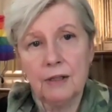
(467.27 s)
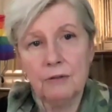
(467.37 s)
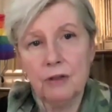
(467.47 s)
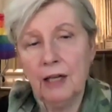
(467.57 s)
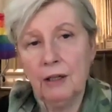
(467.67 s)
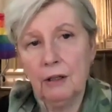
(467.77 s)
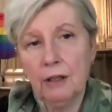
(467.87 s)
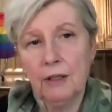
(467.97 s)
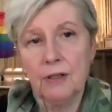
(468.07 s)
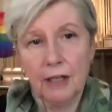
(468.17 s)
of gender
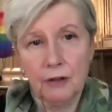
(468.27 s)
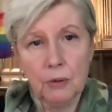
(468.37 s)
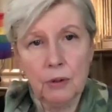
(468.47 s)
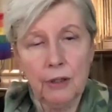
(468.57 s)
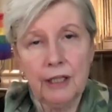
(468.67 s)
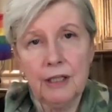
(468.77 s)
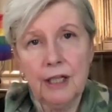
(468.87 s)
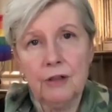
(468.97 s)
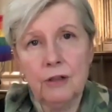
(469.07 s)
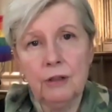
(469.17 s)
and sexual
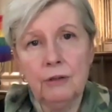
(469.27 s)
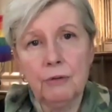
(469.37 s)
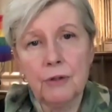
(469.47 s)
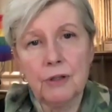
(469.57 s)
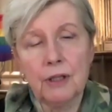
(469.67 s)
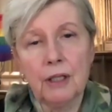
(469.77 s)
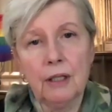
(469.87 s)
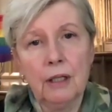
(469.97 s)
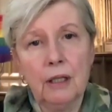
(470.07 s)
orientation diversity,